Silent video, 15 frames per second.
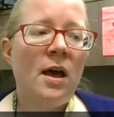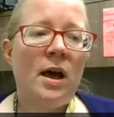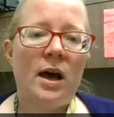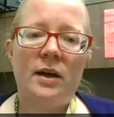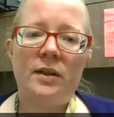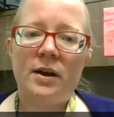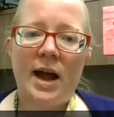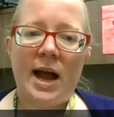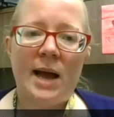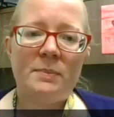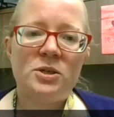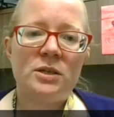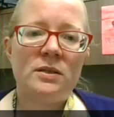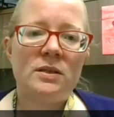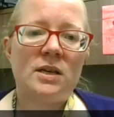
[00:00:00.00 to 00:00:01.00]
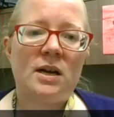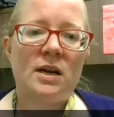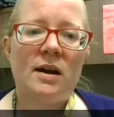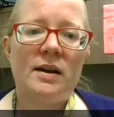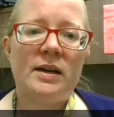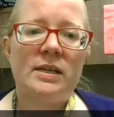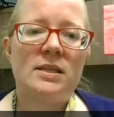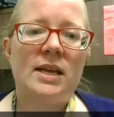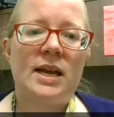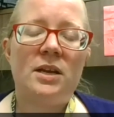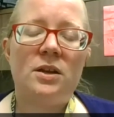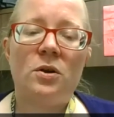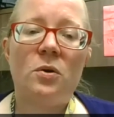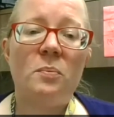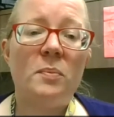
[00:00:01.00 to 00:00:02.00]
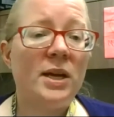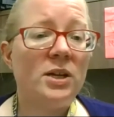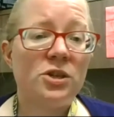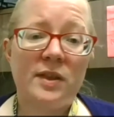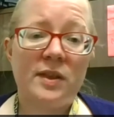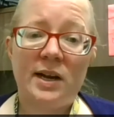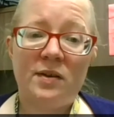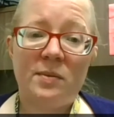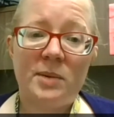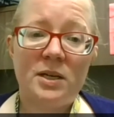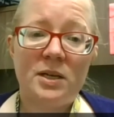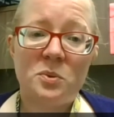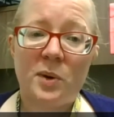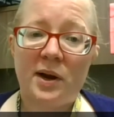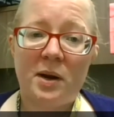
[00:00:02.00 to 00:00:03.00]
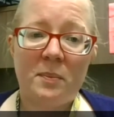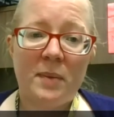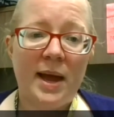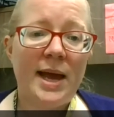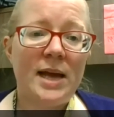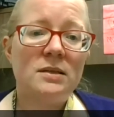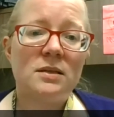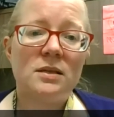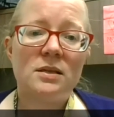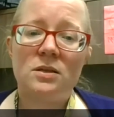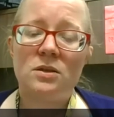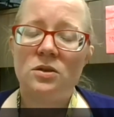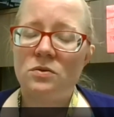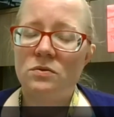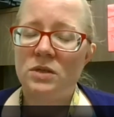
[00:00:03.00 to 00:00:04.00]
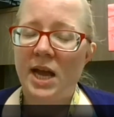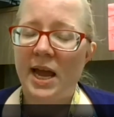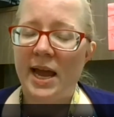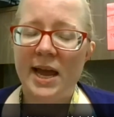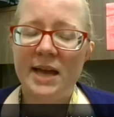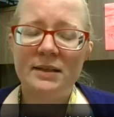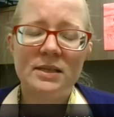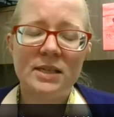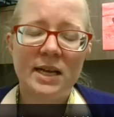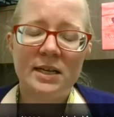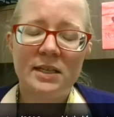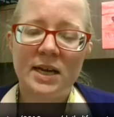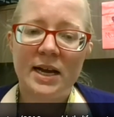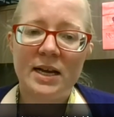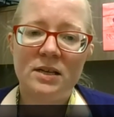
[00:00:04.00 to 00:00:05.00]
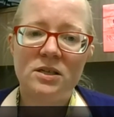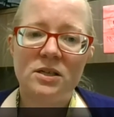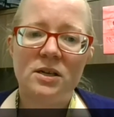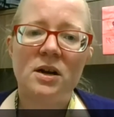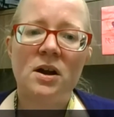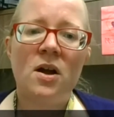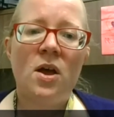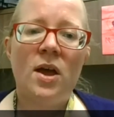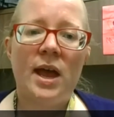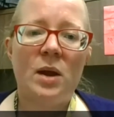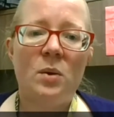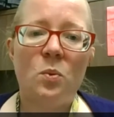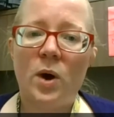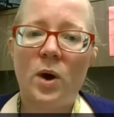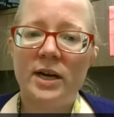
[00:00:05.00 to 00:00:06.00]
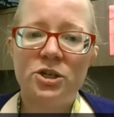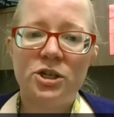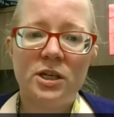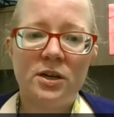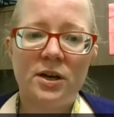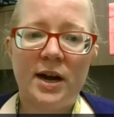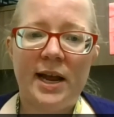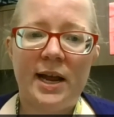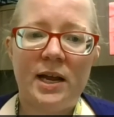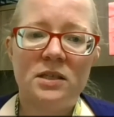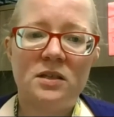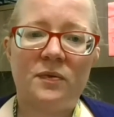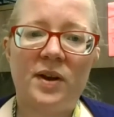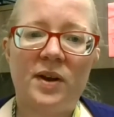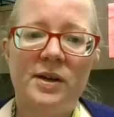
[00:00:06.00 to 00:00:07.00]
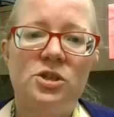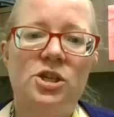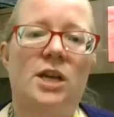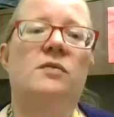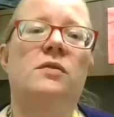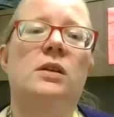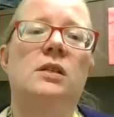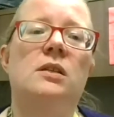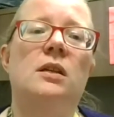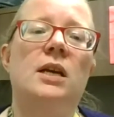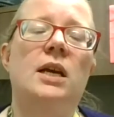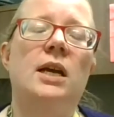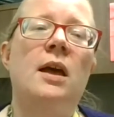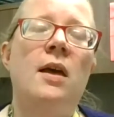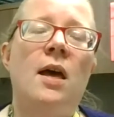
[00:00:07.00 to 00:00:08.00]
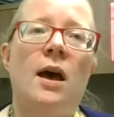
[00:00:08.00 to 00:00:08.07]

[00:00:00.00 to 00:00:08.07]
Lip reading: Other options are is that, you know, make sure that everybody's wearing masks, use hand sanitizer and washing your hands very generously.